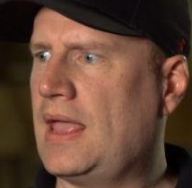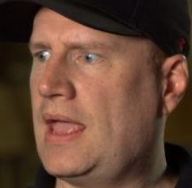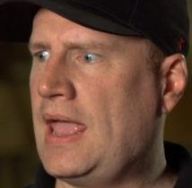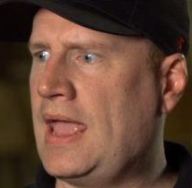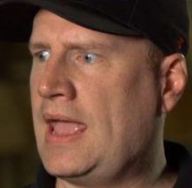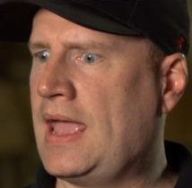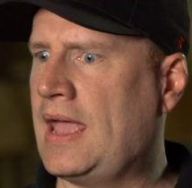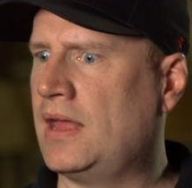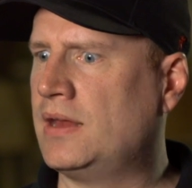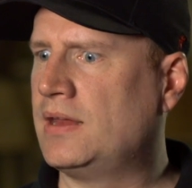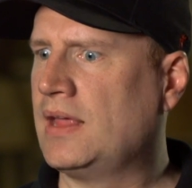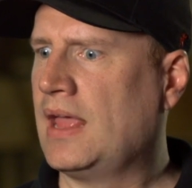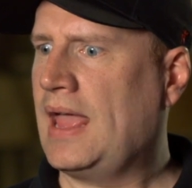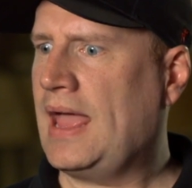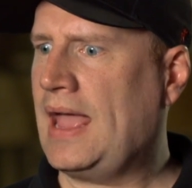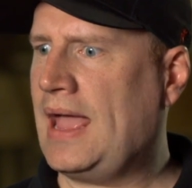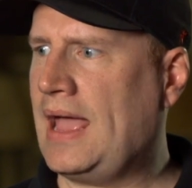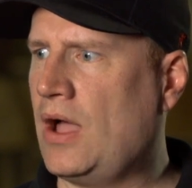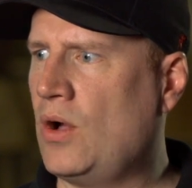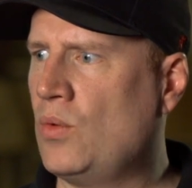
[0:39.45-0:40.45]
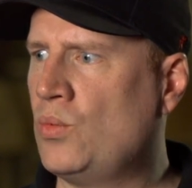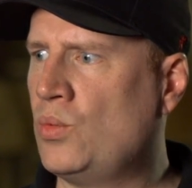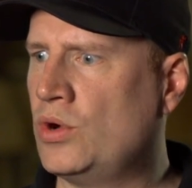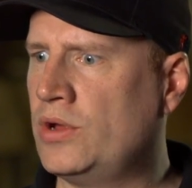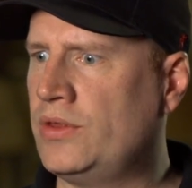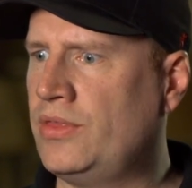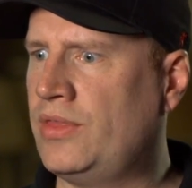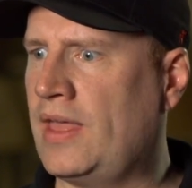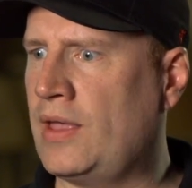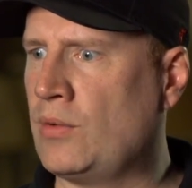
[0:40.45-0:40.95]
And how
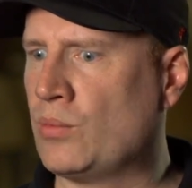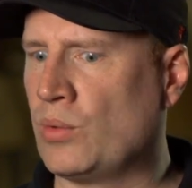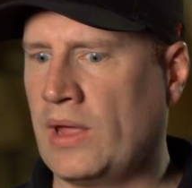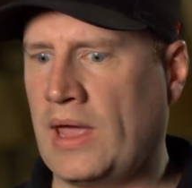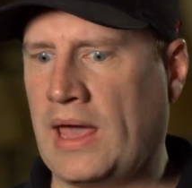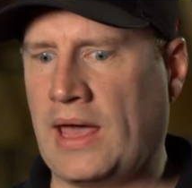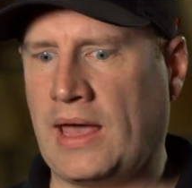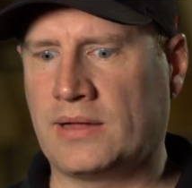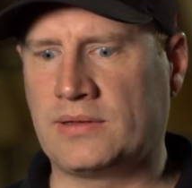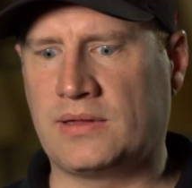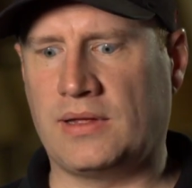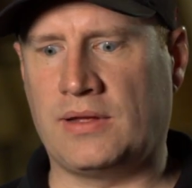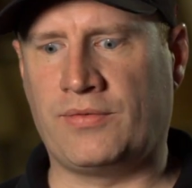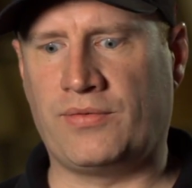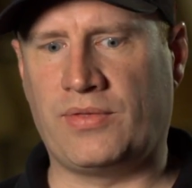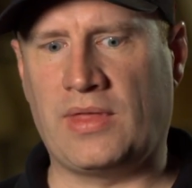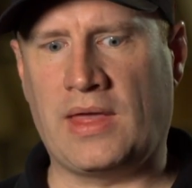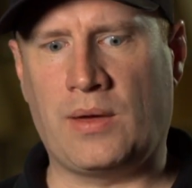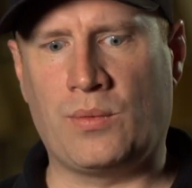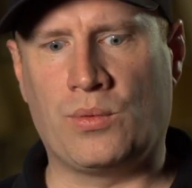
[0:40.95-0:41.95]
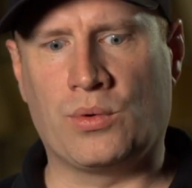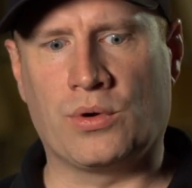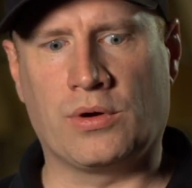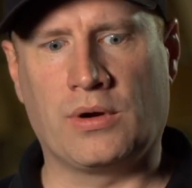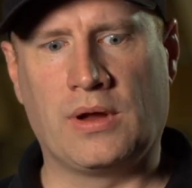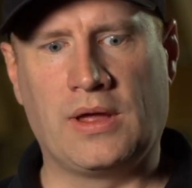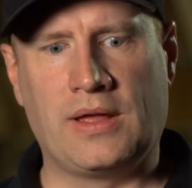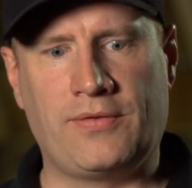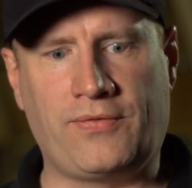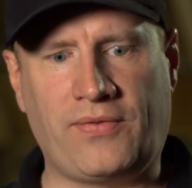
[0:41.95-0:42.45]
would they react if they
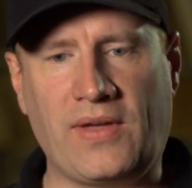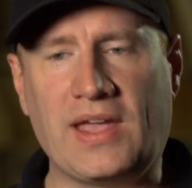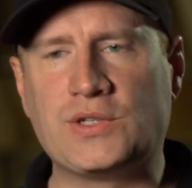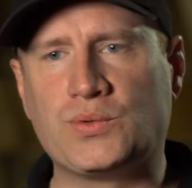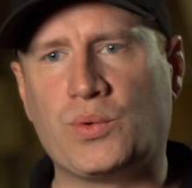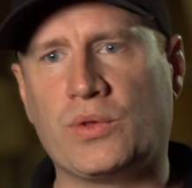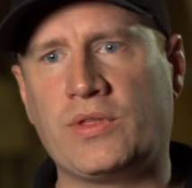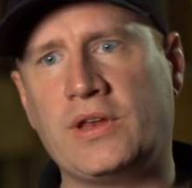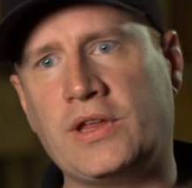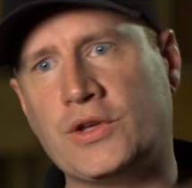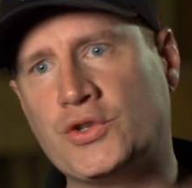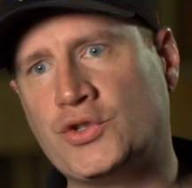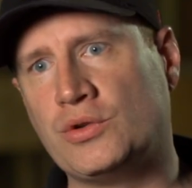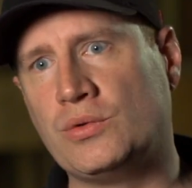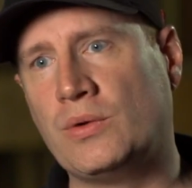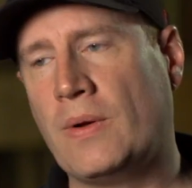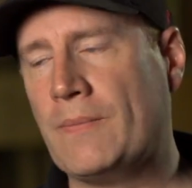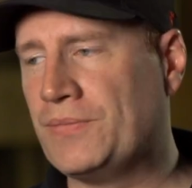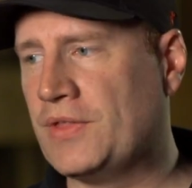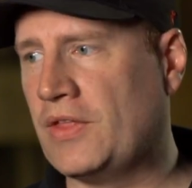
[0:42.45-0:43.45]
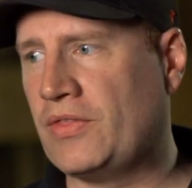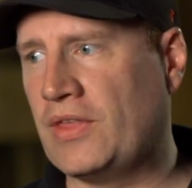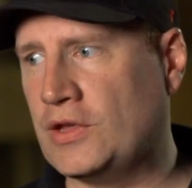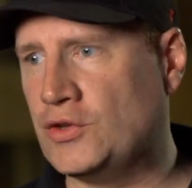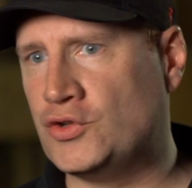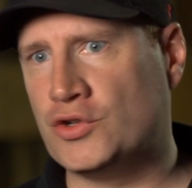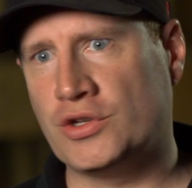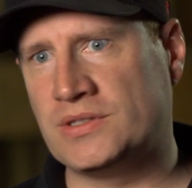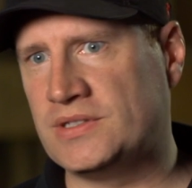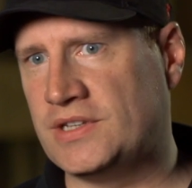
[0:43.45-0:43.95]
were faced with an issue that they
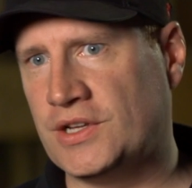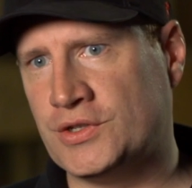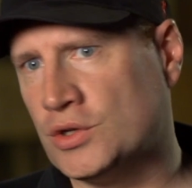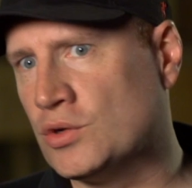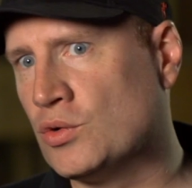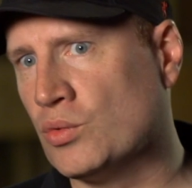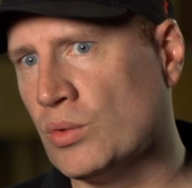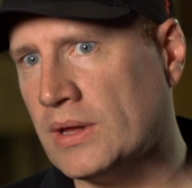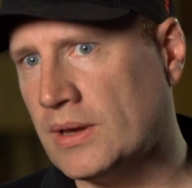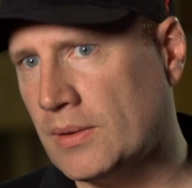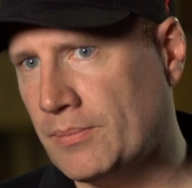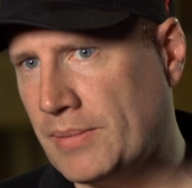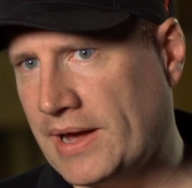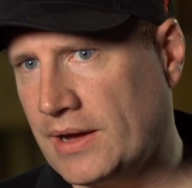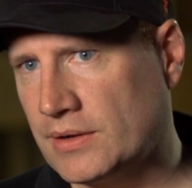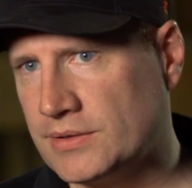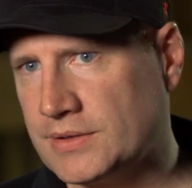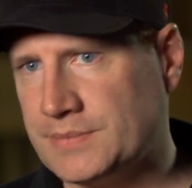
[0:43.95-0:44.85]
just disagreed about?